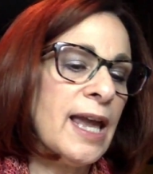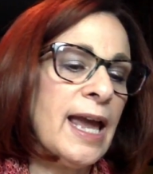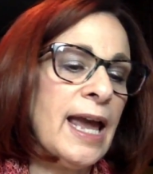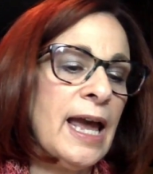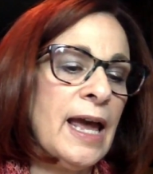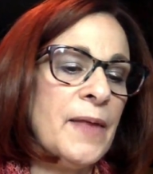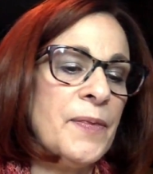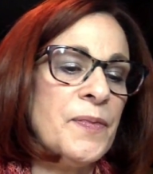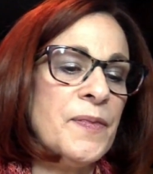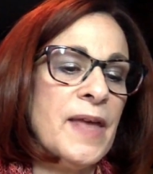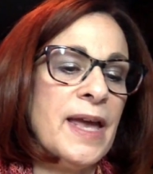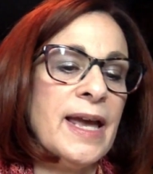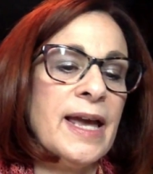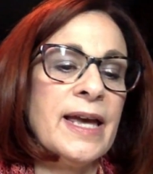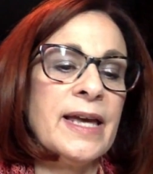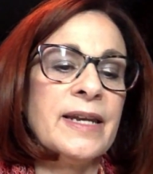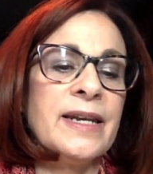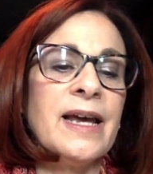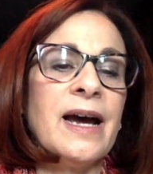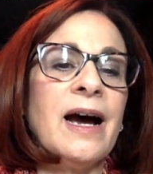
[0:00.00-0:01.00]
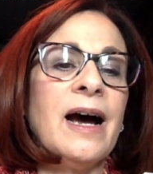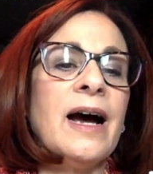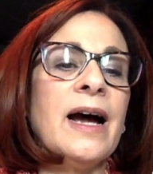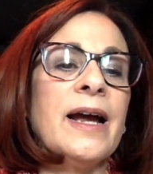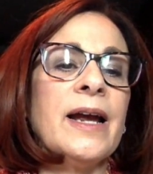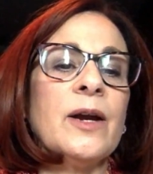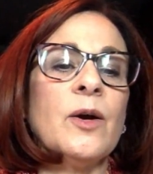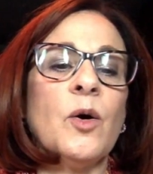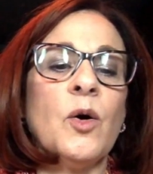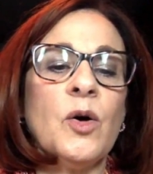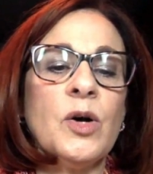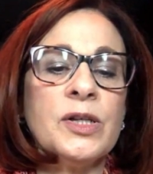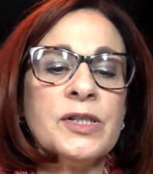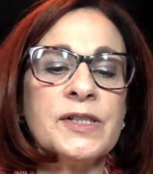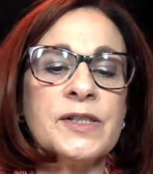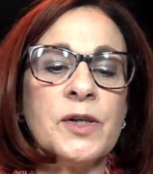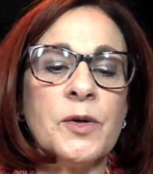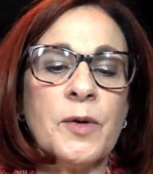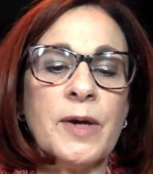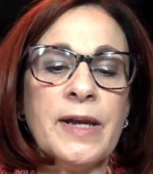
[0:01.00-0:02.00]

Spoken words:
And then I also,